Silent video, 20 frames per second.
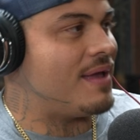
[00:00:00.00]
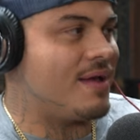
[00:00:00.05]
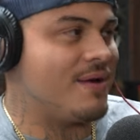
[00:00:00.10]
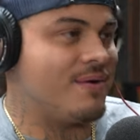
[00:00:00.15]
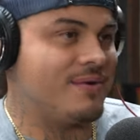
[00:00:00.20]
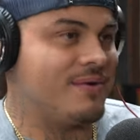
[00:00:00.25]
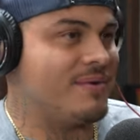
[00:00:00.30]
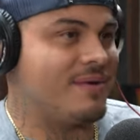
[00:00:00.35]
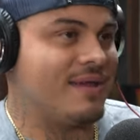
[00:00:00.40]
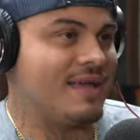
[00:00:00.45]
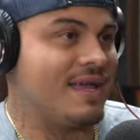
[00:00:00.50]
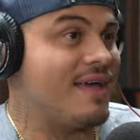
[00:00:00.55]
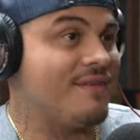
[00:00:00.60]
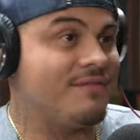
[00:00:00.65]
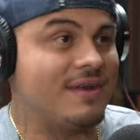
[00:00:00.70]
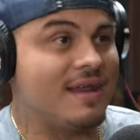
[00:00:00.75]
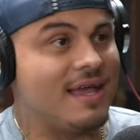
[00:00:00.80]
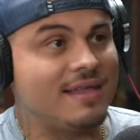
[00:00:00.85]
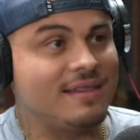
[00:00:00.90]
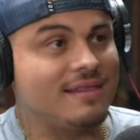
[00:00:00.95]
Hell yeah. no, like I
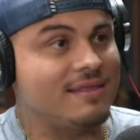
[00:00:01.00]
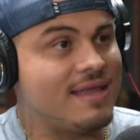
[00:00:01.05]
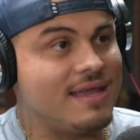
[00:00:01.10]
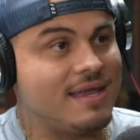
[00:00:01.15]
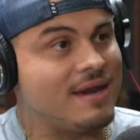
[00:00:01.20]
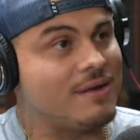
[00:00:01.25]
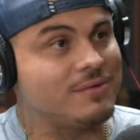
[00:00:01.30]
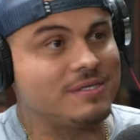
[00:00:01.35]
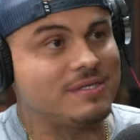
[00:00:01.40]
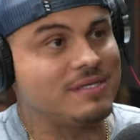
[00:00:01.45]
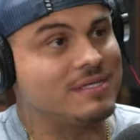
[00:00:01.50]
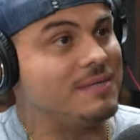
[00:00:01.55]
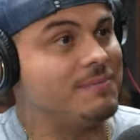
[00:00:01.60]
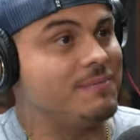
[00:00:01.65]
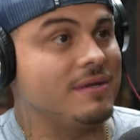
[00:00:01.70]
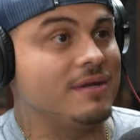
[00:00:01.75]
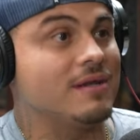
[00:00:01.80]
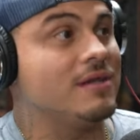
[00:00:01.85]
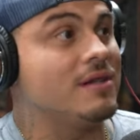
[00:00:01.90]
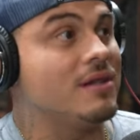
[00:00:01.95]
haven't had eight hours of
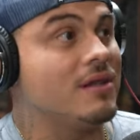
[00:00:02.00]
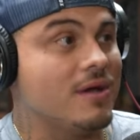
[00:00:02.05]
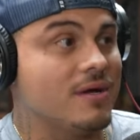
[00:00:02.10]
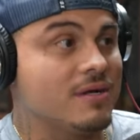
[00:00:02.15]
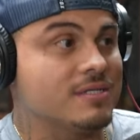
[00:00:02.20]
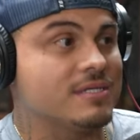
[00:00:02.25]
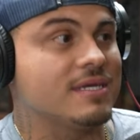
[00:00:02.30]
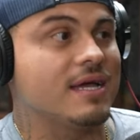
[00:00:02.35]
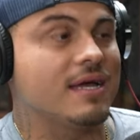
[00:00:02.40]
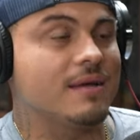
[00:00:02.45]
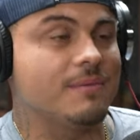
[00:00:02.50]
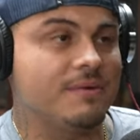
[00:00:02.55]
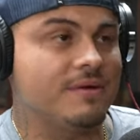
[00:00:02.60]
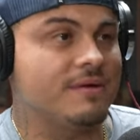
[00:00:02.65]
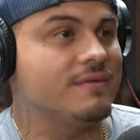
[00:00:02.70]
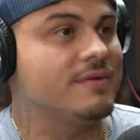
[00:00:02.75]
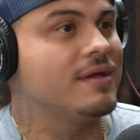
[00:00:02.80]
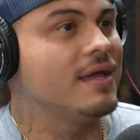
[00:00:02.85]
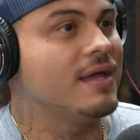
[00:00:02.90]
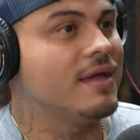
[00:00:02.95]
sleep in a long time. But eight